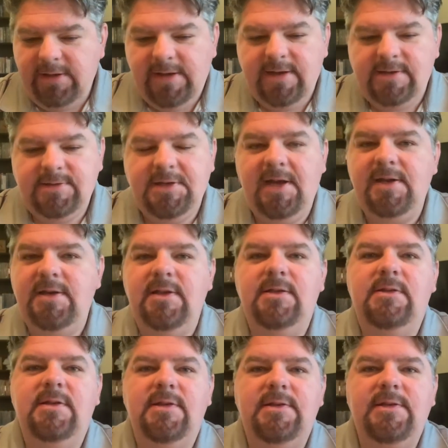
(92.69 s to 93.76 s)

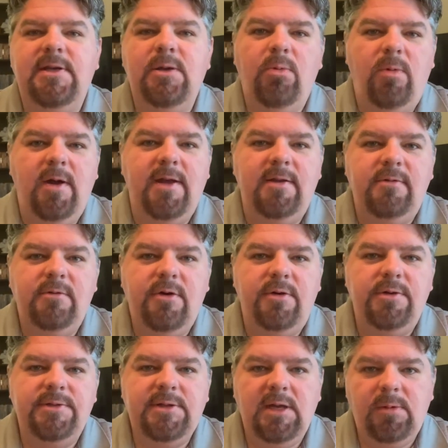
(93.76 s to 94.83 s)
excited to see what
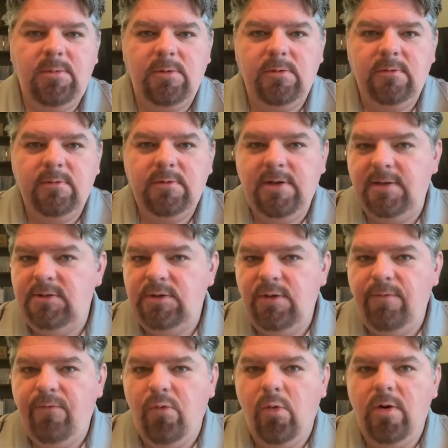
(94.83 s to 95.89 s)
Curtis Samuel can
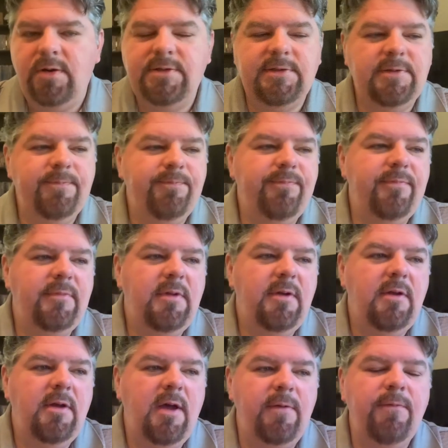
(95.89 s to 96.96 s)
do for us.
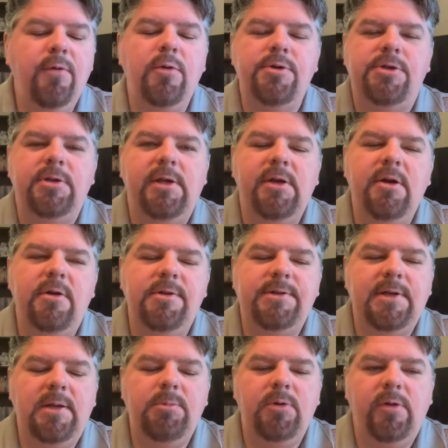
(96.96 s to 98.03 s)
Unfortunately, Curtis
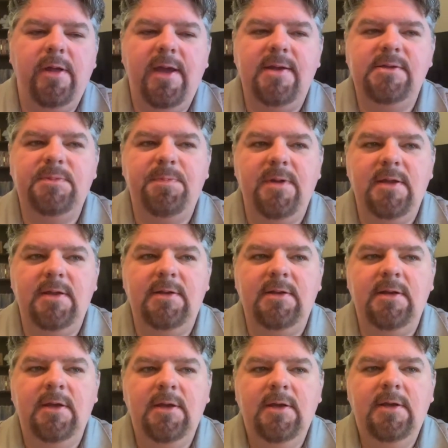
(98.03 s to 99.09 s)
Samuel has
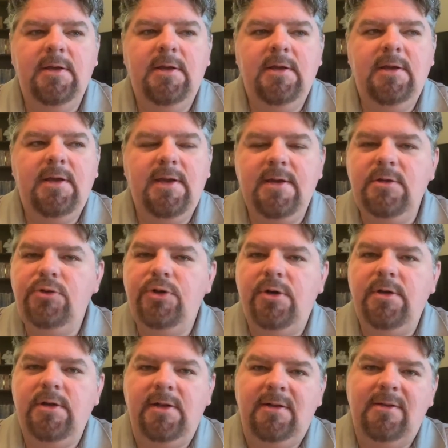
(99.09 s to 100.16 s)
been
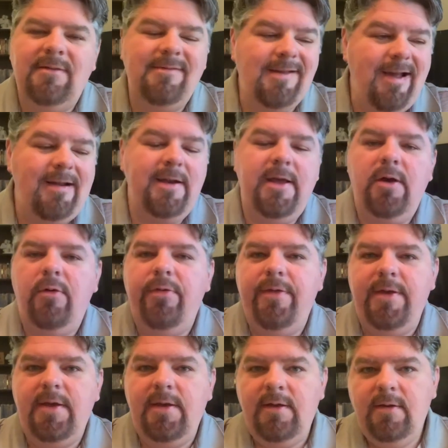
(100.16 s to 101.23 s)
injured and not
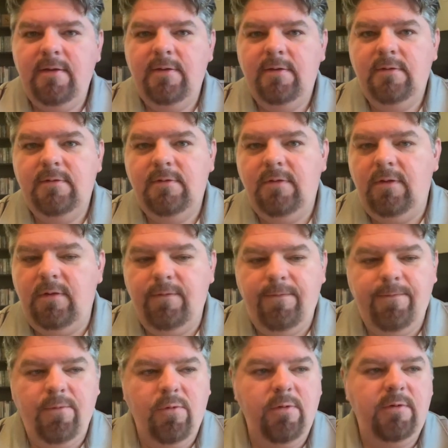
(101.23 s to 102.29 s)
healthy
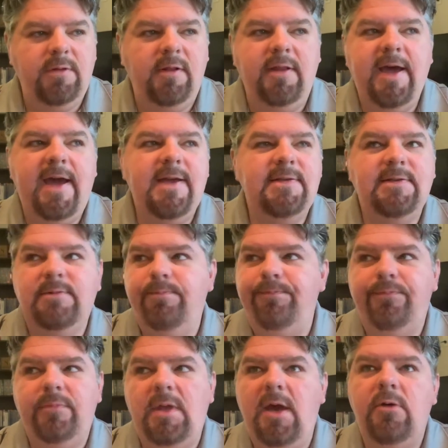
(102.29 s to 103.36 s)
for the last,
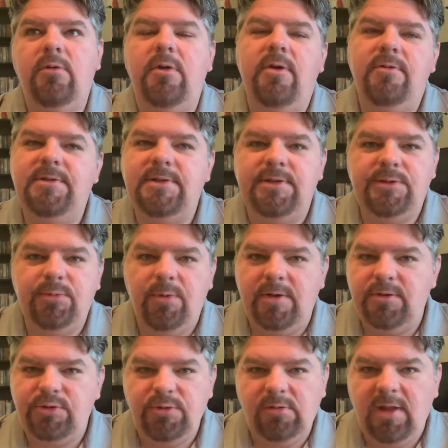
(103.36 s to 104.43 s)
I don't know, since
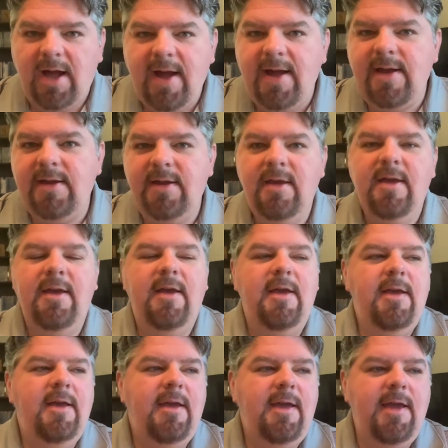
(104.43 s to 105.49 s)
what, July?
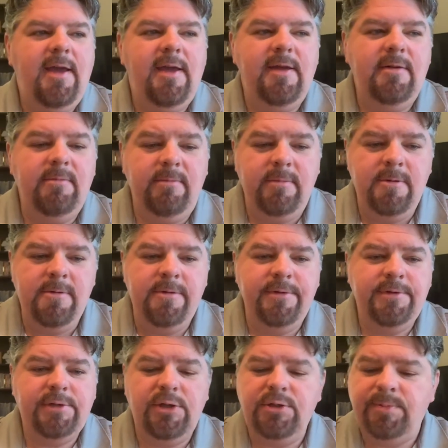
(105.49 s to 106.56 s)
And,
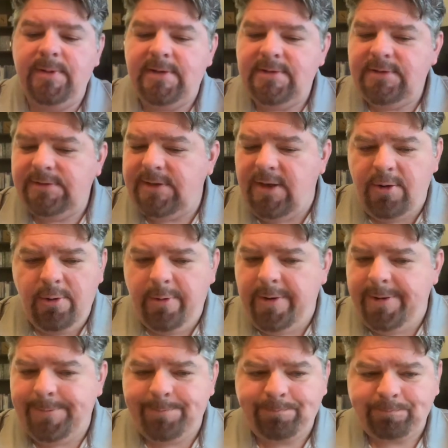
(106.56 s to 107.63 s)
excuse me,
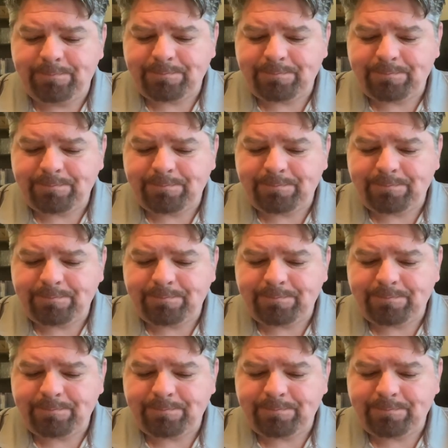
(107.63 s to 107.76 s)
so